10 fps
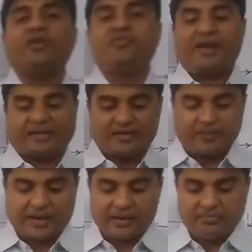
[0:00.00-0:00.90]
refraction
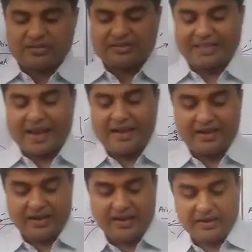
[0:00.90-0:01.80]
becomes
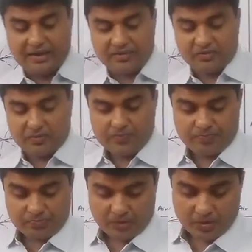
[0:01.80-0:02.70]
90 degrees.
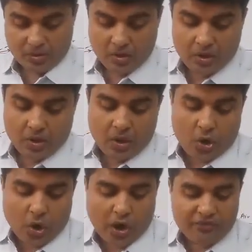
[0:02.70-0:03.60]

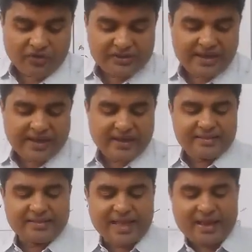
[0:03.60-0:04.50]
On further
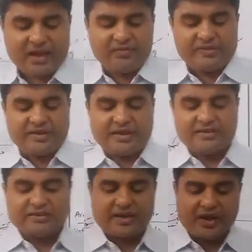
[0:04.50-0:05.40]
increase in the angle of
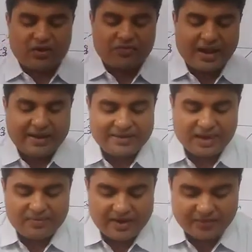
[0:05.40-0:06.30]
incidence, the ray of light
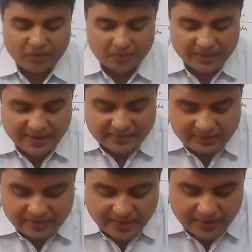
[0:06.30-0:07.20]
traveling from the
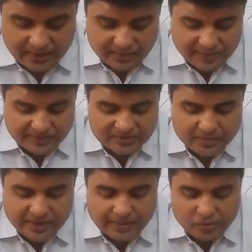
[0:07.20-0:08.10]
denser
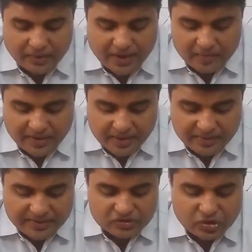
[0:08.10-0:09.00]
medium to rarer
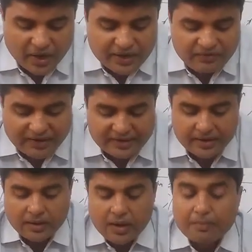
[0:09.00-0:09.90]
medium is not
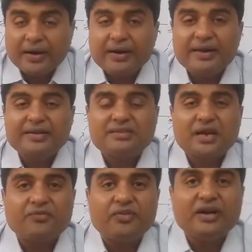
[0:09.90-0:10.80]
reflected but it
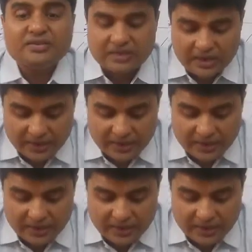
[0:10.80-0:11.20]
suffers